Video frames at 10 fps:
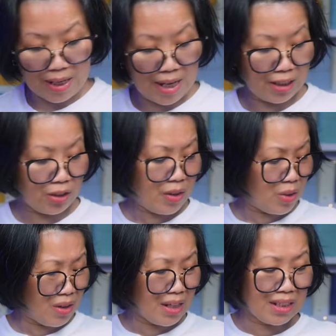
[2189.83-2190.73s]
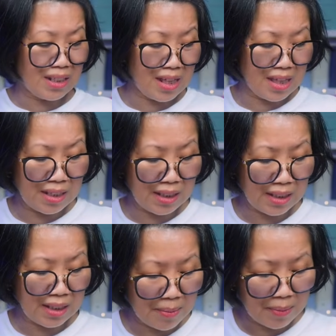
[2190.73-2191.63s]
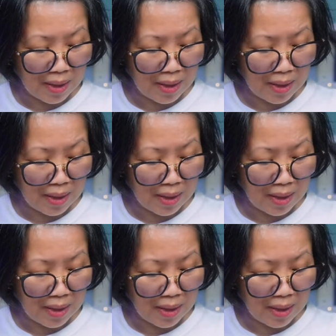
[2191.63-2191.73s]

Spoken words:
Yeah, so I thought I'd set this up,